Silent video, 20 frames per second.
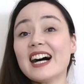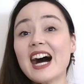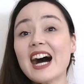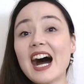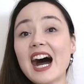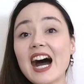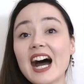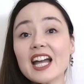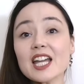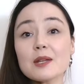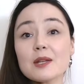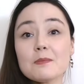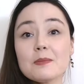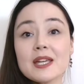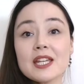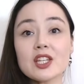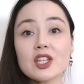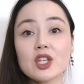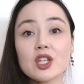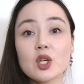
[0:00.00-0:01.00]
I'd
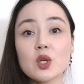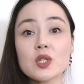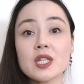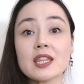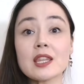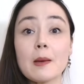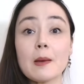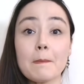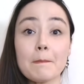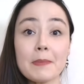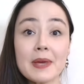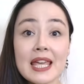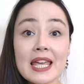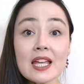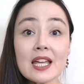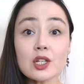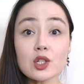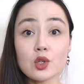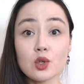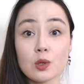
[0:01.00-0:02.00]
been using the pink
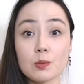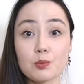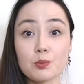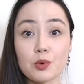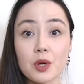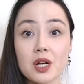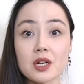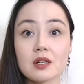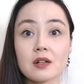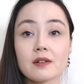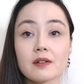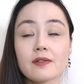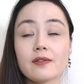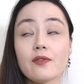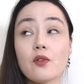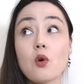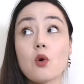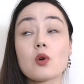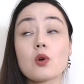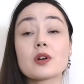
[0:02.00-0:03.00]
toothbrush
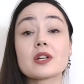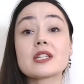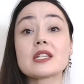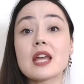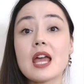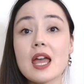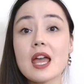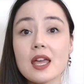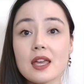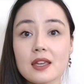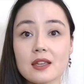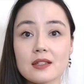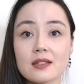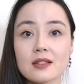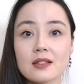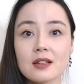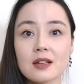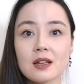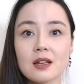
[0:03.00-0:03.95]
for days